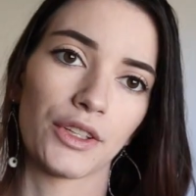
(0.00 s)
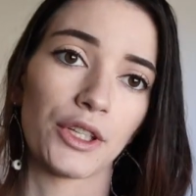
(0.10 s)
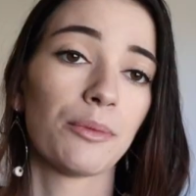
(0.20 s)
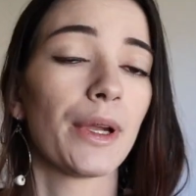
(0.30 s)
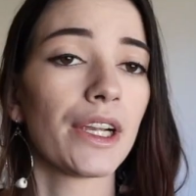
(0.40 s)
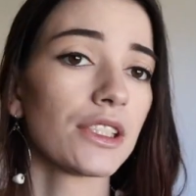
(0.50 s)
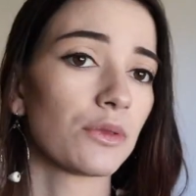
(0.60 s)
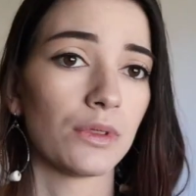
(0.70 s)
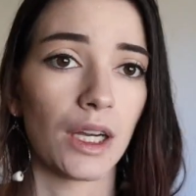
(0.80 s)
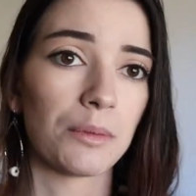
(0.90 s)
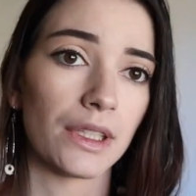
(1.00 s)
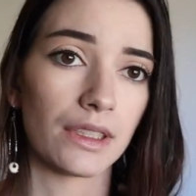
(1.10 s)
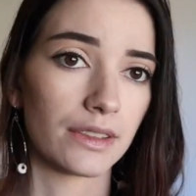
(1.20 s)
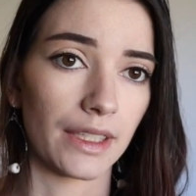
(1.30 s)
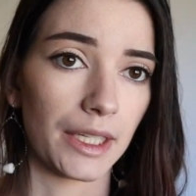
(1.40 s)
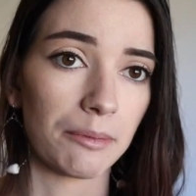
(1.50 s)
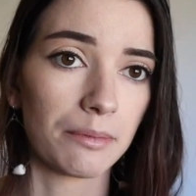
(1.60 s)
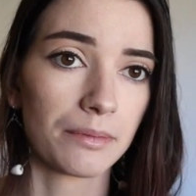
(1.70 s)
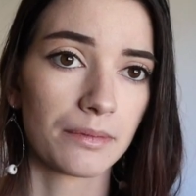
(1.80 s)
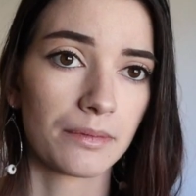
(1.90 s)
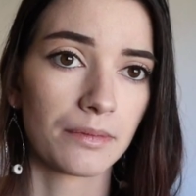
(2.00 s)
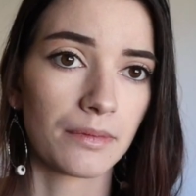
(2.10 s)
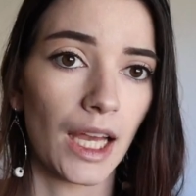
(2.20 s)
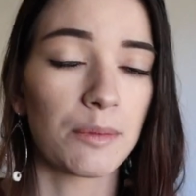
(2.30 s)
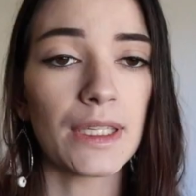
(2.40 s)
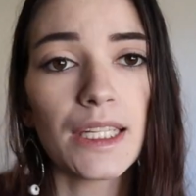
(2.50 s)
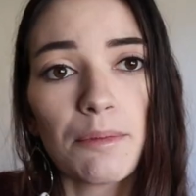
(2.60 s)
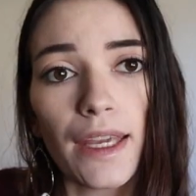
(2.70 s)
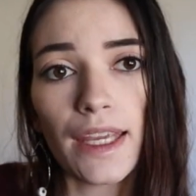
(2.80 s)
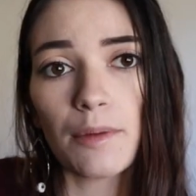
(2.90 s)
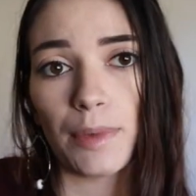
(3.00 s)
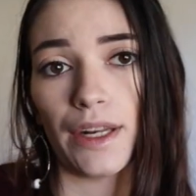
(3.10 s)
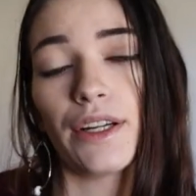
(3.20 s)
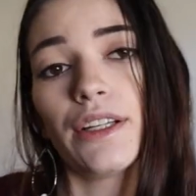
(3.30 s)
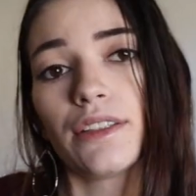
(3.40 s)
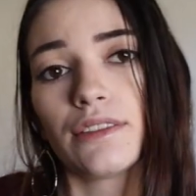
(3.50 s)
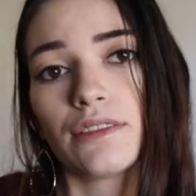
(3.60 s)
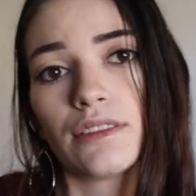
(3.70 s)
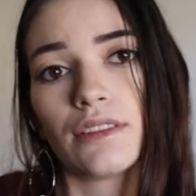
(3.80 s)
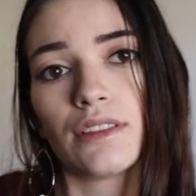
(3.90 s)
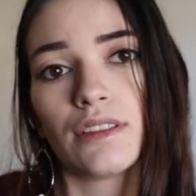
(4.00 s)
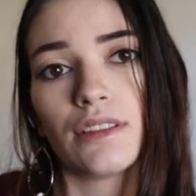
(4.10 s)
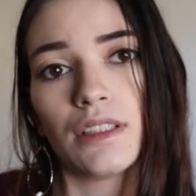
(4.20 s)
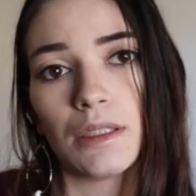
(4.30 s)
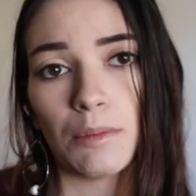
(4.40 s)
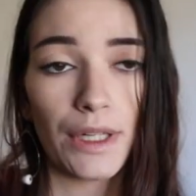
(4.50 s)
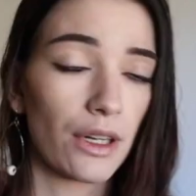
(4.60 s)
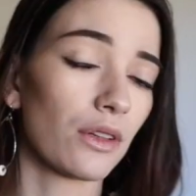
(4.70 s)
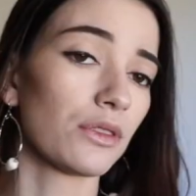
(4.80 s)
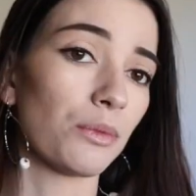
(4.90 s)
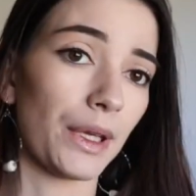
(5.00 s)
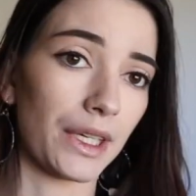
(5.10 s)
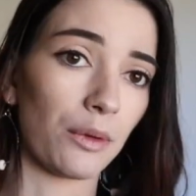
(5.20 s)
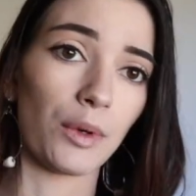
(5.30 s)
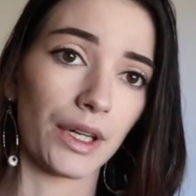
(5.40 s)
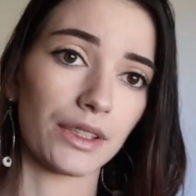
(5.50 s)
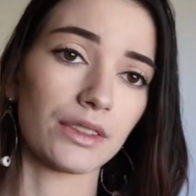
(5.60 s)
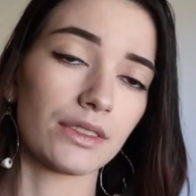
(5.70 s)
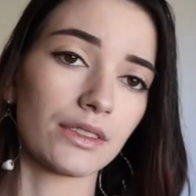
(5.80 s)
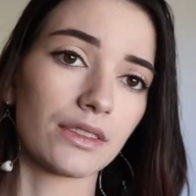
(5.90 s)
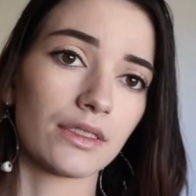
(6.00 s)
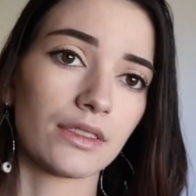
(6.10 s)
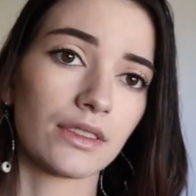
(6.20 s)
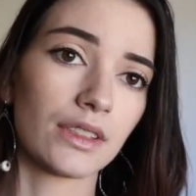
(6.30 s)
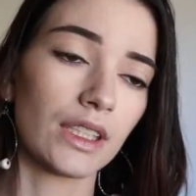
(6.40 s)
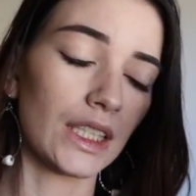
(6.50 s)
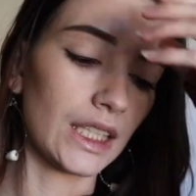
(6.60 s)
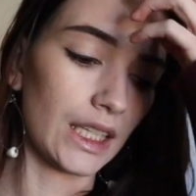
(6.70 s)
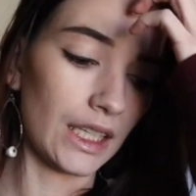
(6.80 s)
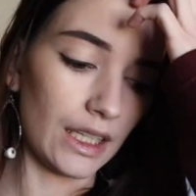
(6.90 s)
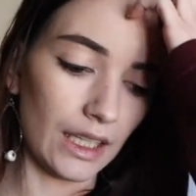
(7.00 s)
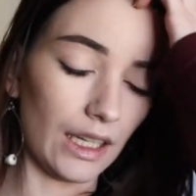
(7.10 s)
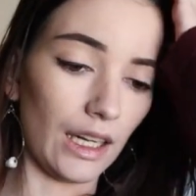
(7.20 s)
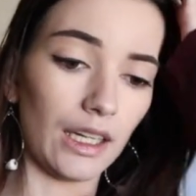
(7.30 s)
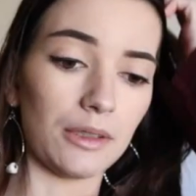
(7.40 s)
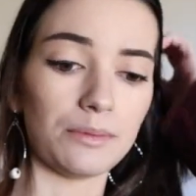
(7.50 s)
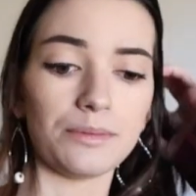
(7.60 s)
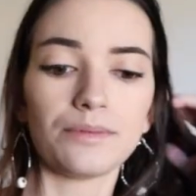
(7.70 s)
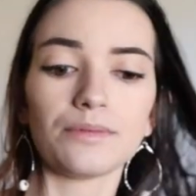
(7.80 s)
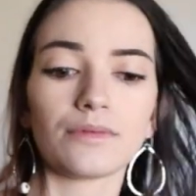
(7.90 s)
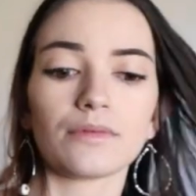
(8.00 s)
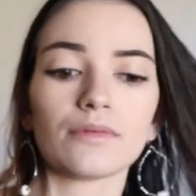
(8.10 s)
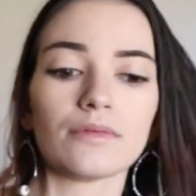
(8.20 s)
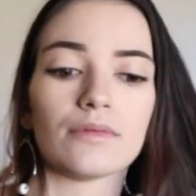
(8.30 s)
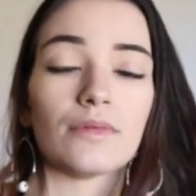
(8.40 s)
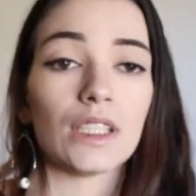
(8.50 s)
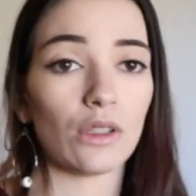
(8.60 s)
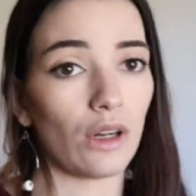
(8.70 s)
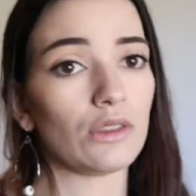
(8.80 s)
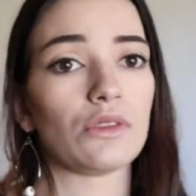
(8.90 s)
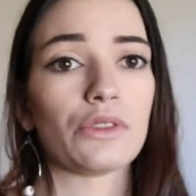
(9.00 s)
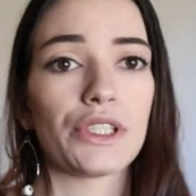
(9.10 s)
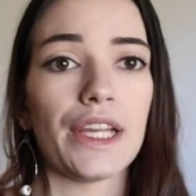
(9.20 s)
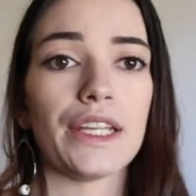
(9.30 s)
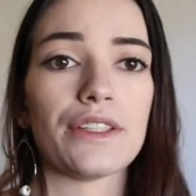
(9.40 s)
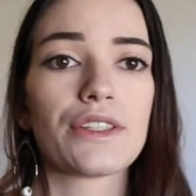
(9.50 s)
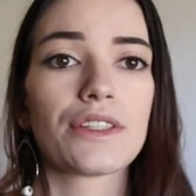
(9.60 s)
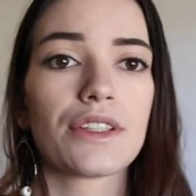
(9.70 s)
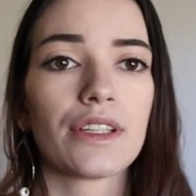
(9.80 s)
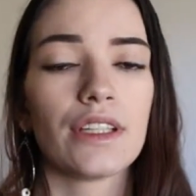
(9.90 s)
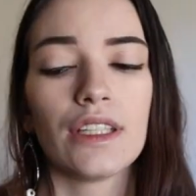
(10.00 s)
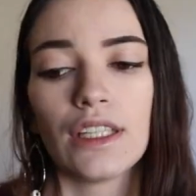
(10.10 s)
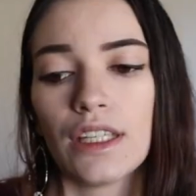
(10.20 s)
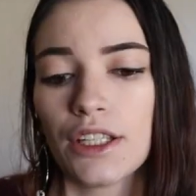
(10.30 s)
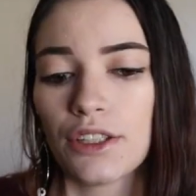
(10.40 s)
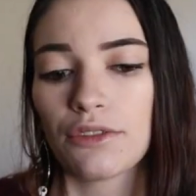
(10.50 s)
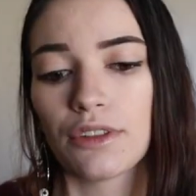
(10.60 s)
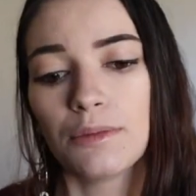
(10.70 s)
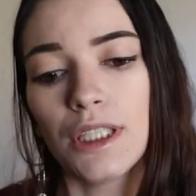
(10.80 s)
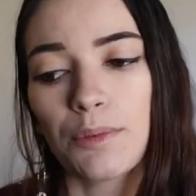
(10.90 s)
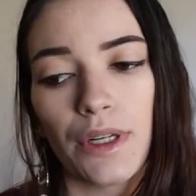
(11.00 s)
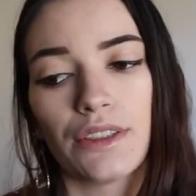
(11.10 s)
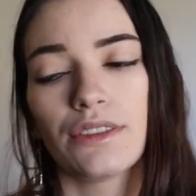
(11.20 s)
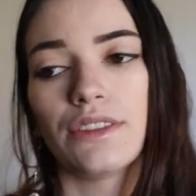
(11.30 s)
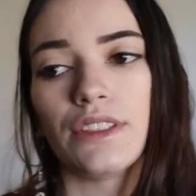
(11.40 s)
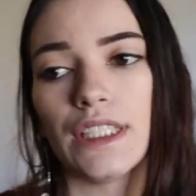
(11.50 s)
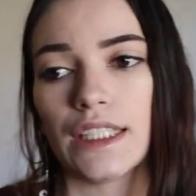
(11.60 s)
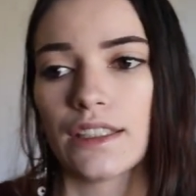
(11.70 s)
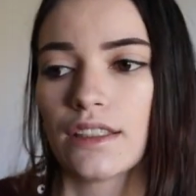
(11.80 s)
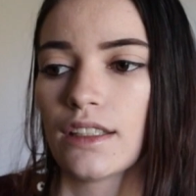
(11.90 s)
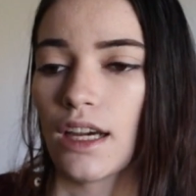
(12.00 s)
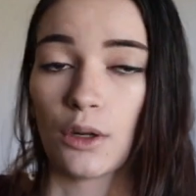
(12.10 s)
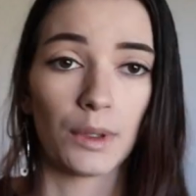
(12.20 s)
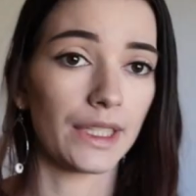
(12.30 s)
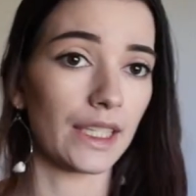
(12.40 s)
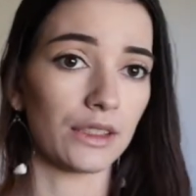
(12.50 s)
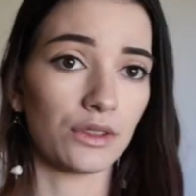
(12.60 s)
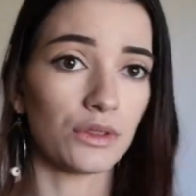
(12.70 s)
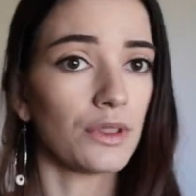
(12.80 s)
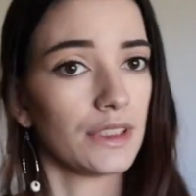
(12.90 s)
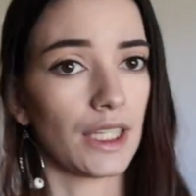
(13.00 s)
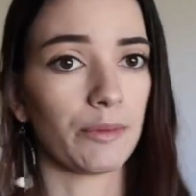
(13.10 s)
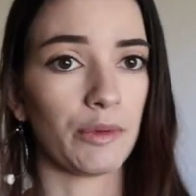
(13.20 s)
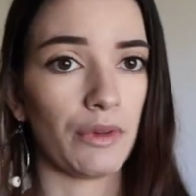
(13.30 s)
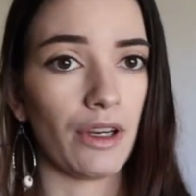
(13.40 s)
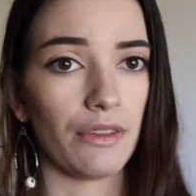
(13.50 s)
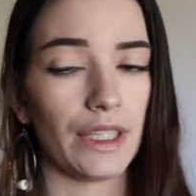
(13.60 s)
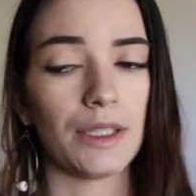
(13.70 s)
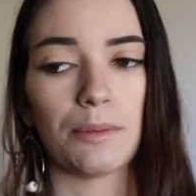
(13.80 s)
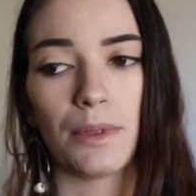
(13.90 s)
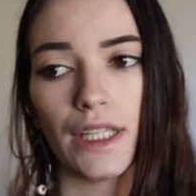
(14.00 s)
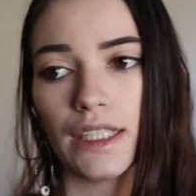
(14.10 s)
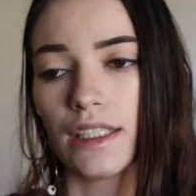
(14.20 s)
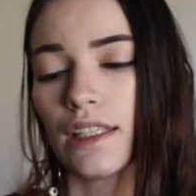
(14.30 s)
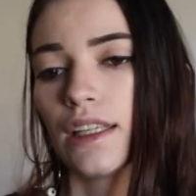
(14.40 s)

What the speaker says: Your marriage will not be the same. I mean, it may get better, but it also may get worse. It'll also change. For me personally, I don't want to get too in depth of it, but